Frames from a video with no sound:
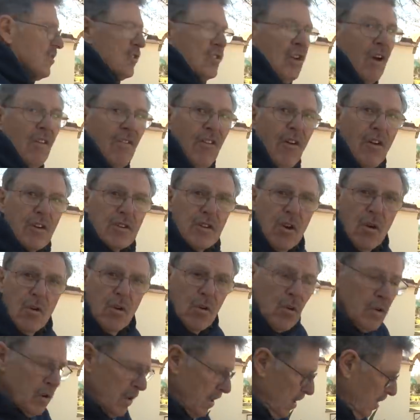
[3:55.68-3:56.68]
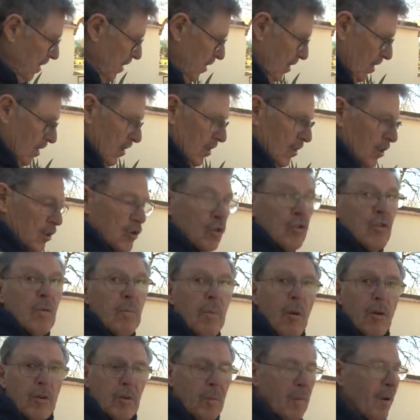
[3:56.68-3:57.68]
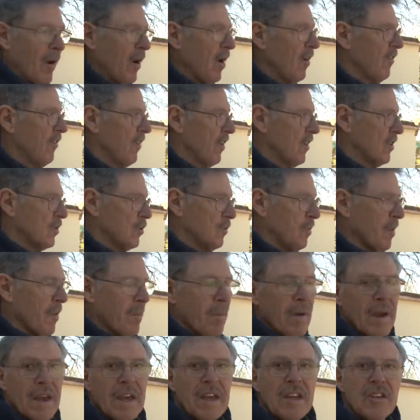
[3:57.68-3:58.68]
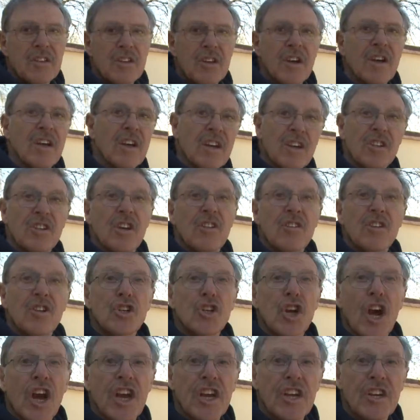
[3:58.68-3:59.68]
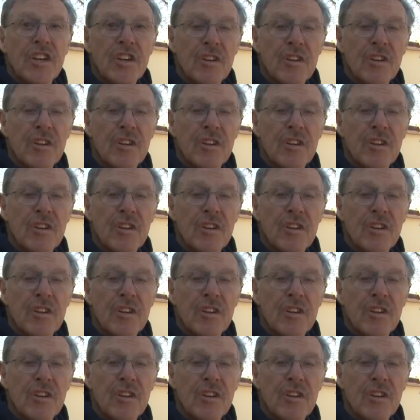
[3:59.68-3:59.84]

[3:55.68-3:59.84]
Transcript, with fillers: So far so good. I'm going to do the bottom half, it should be a bit easier, it's in the shade.